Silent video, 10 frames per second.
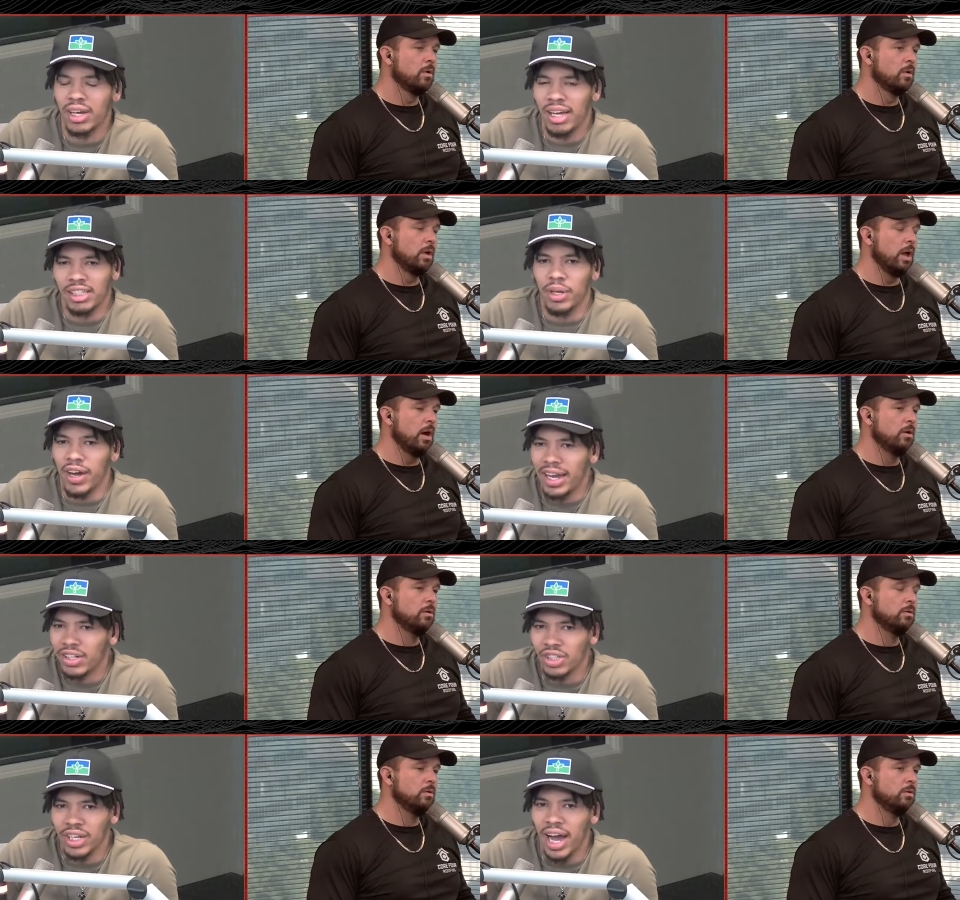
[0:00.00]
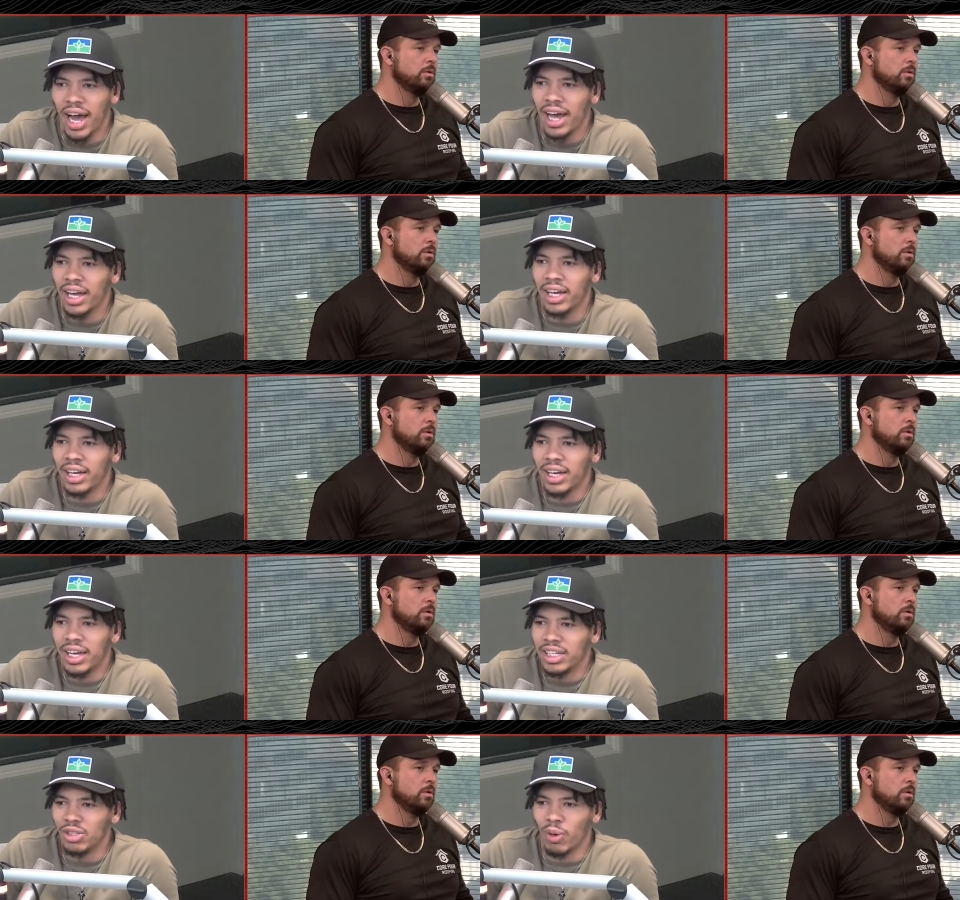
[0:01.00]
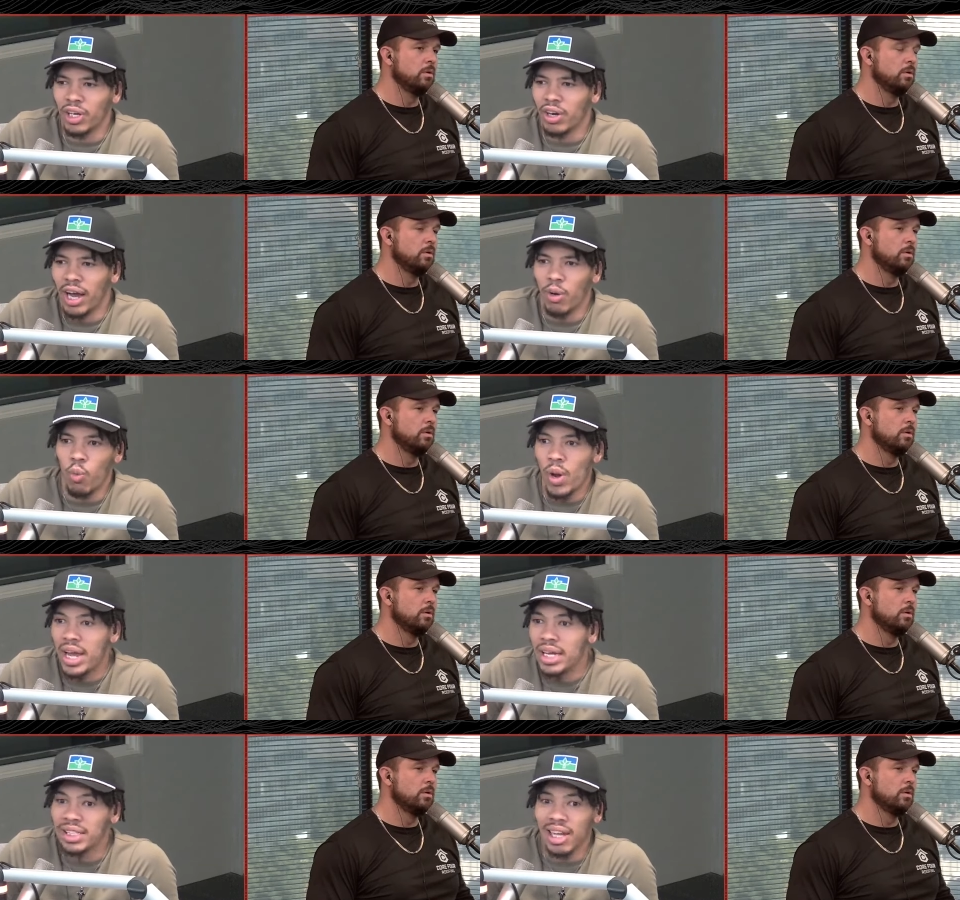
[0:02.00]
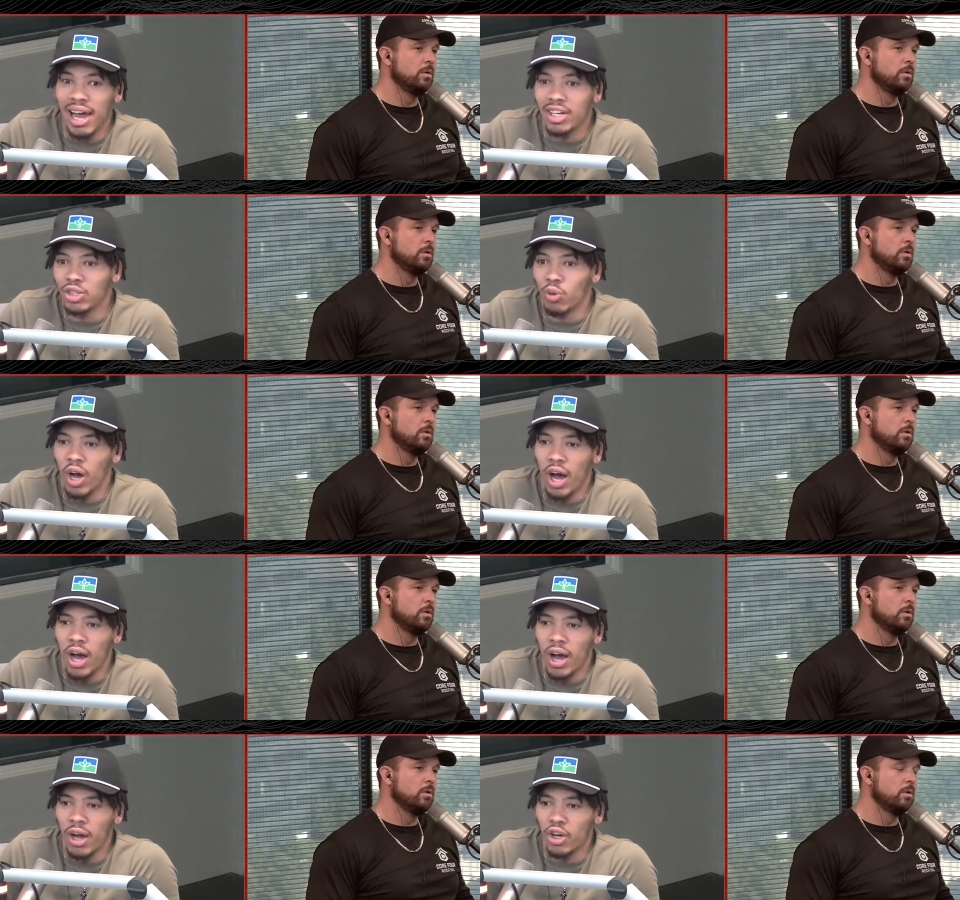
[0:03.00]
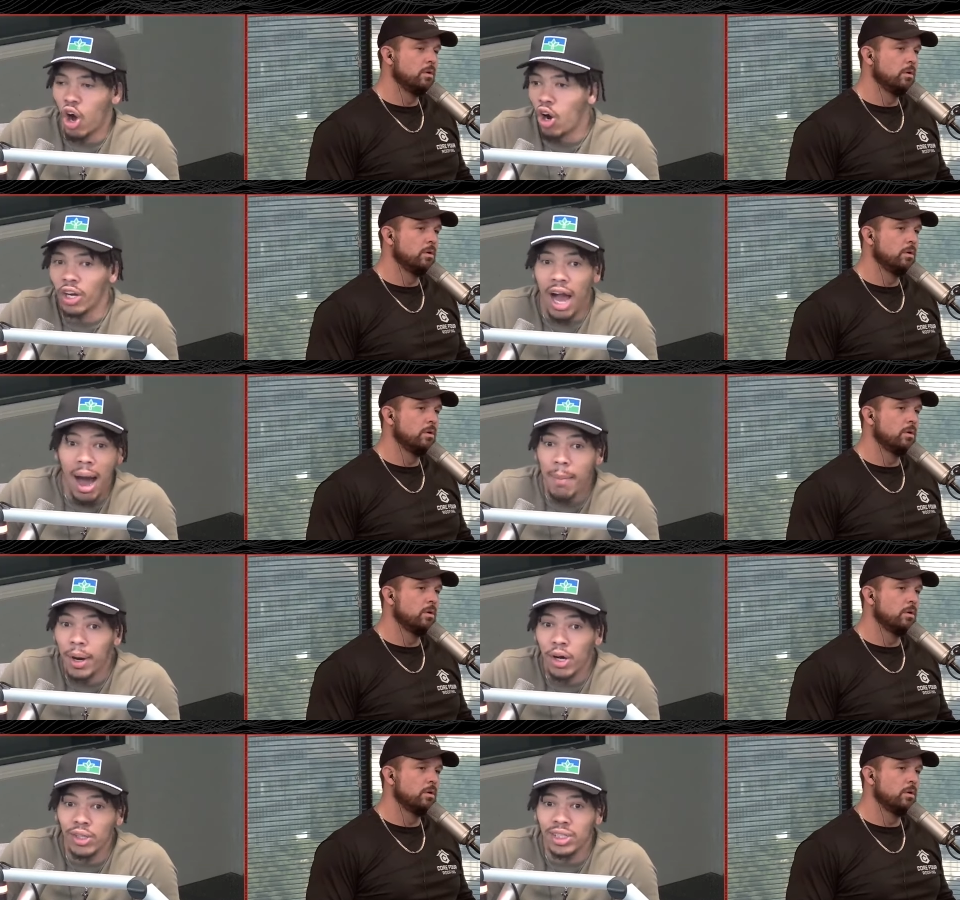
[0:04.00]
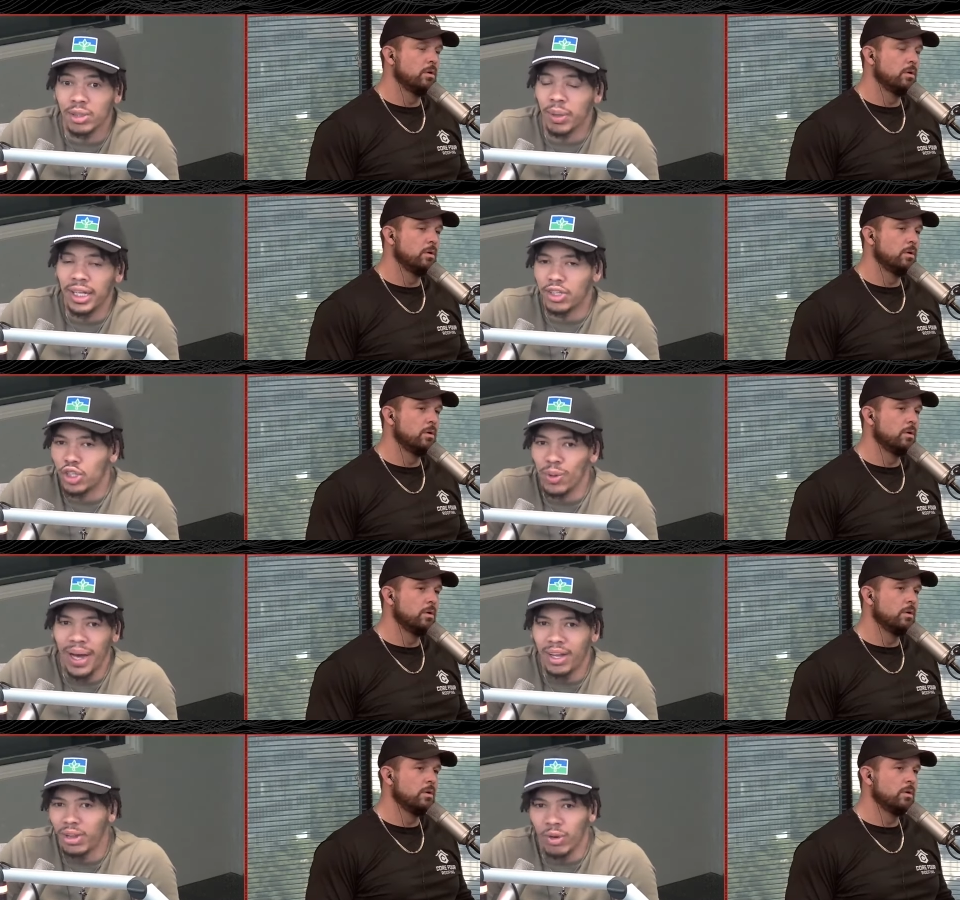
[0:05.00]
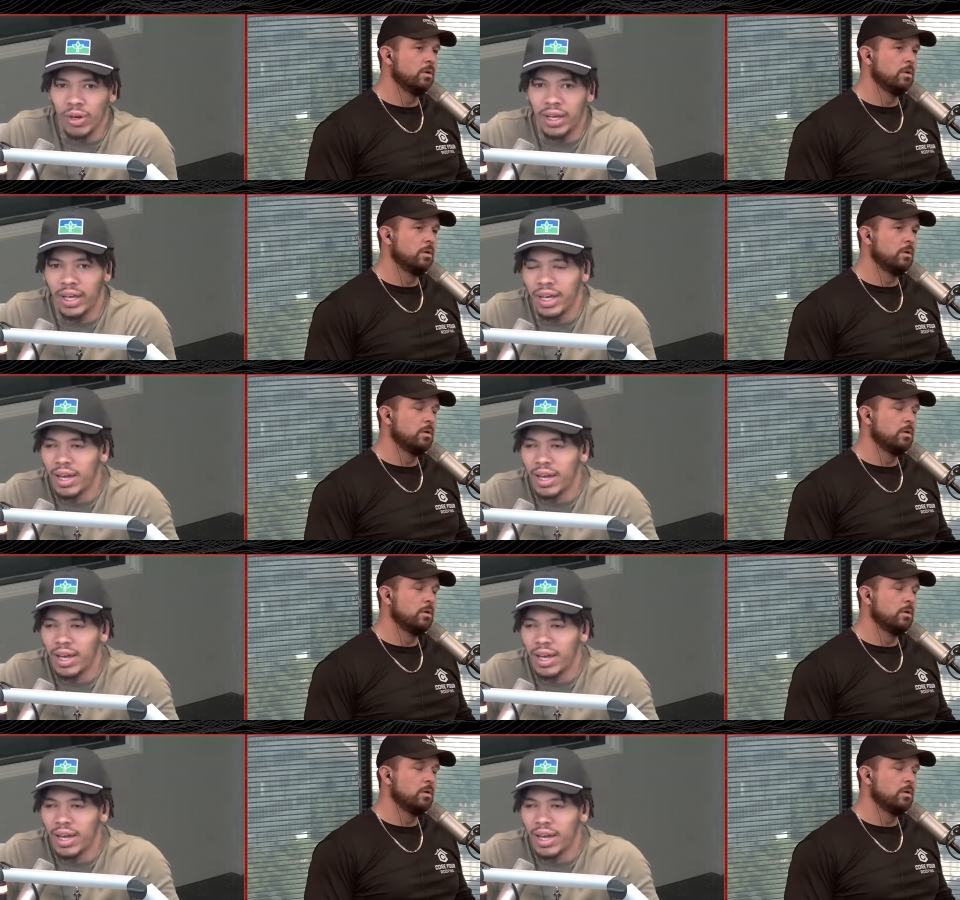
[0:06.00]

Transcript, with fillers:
Speaker 1: He's going to yeah. be your energy guy. He's one of your kind of wing slash uh, guard combos that's playing the two and the three.